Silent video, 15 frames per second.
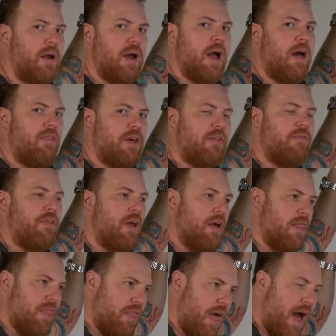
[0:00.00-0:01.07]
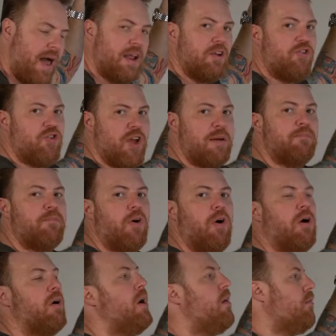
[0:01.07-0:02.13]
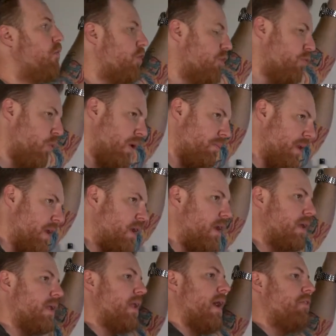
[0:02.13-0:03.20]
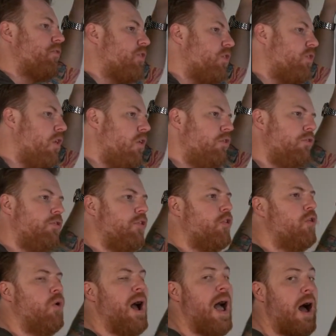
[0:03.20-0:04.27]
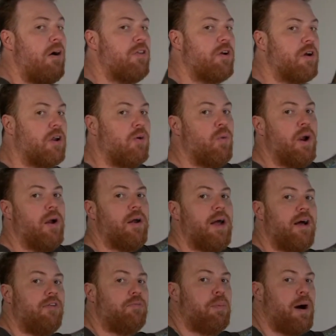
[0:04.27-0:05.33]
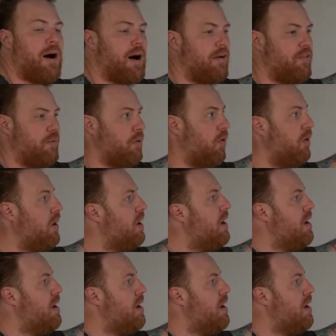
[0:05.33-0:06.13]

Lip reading: And then that is shape fall. So you wanna be cutting as close to how they're gonna wear it as possible.